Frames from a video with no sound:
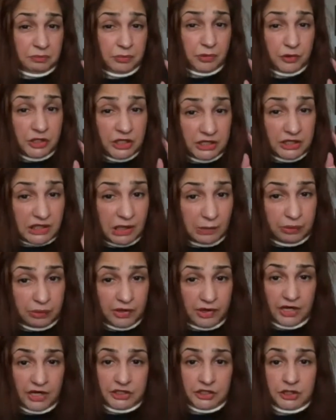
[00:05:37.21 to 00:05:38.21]
putting the
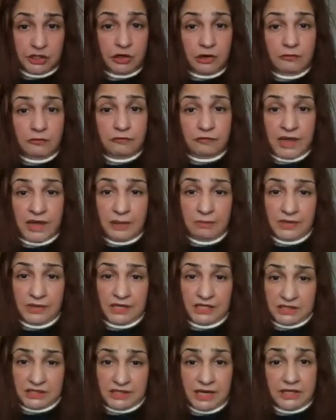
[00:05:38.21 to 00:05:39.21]
pressure on
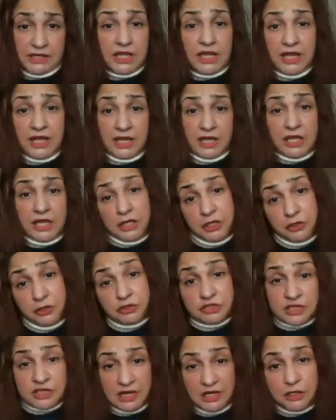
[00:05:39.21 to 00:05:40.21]
families that, hey, you
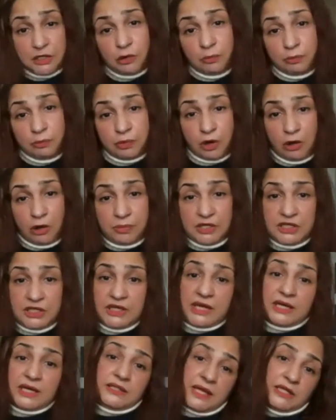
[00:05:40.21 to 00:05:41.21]
sell your
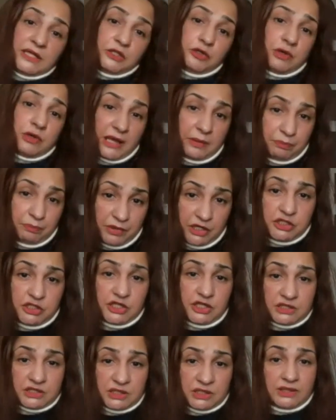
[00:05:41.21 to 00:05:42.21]
property and then you can
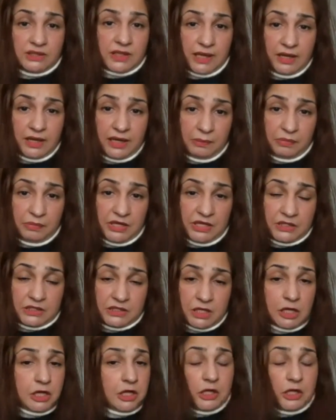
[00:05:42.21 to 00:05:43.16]
purchase the therapies.